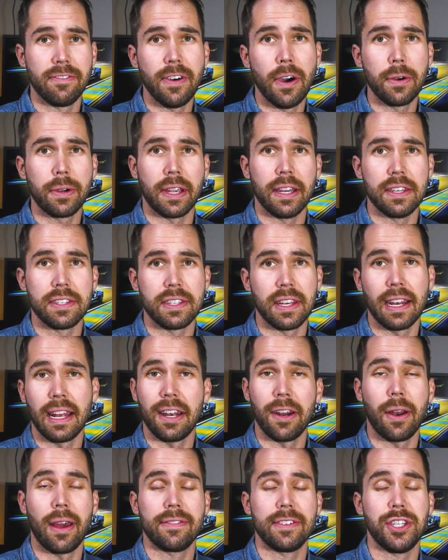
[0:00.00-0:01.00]
focus and
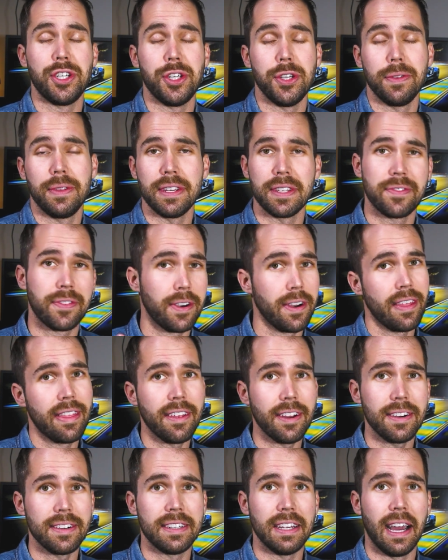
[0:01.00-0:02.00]
I don't have to shoot this for a
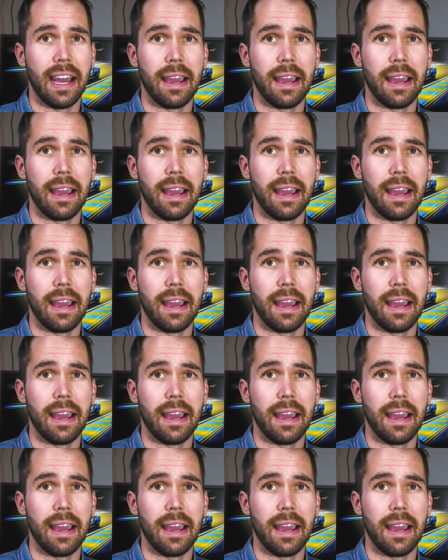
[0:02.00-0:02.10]
third